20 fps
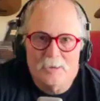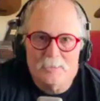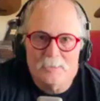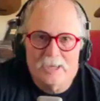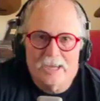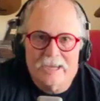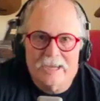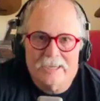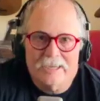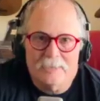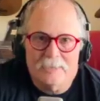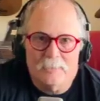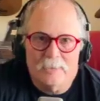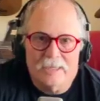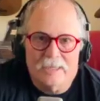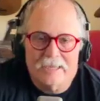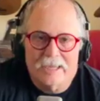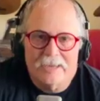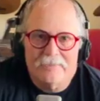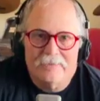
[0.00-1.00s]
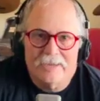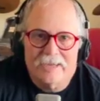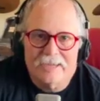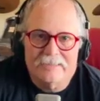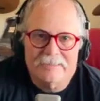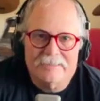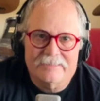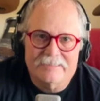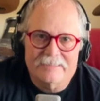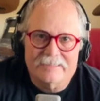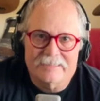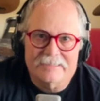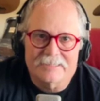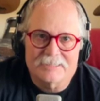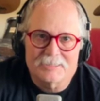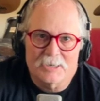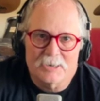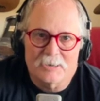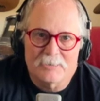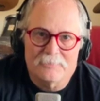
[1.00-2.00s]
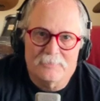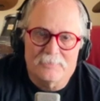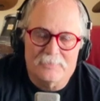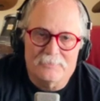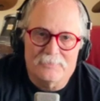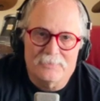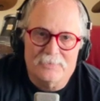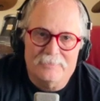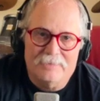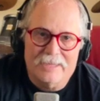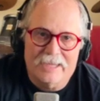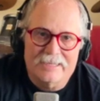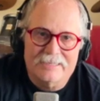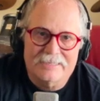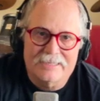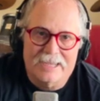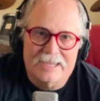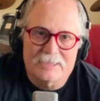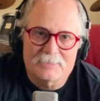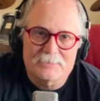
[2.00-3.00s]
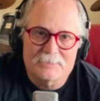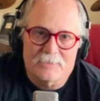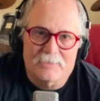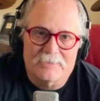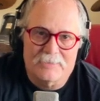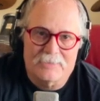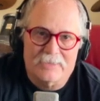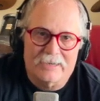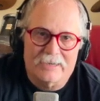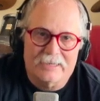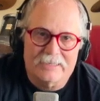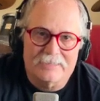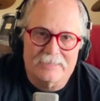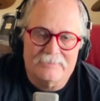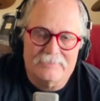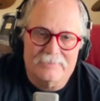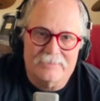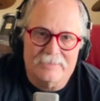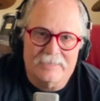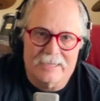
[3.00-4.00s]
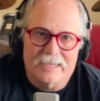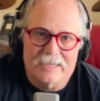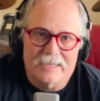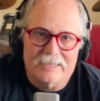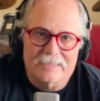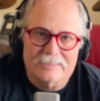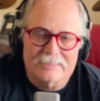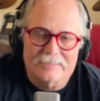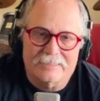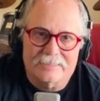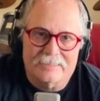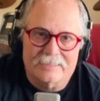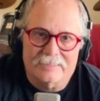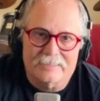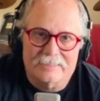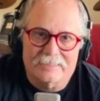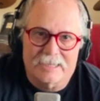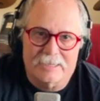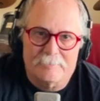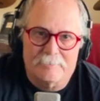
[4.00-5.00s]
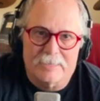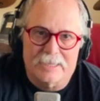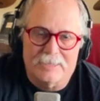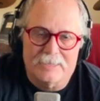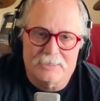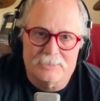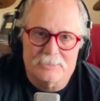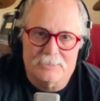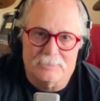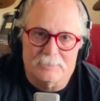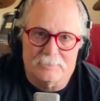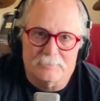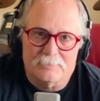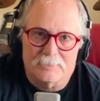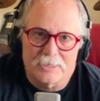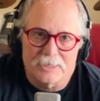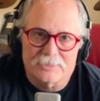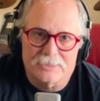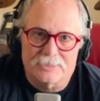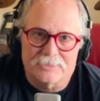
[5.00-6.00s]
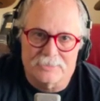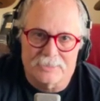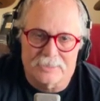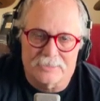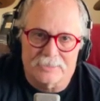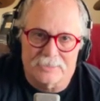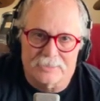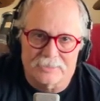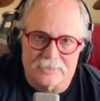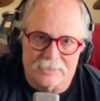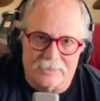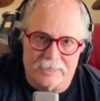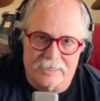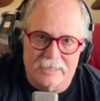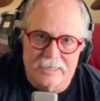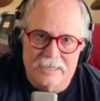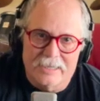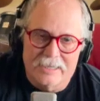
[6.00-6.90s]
Okay, well, I've had the guitar for a few days now, so I thought I'd give you guys kind of my initial impressions on the guitar.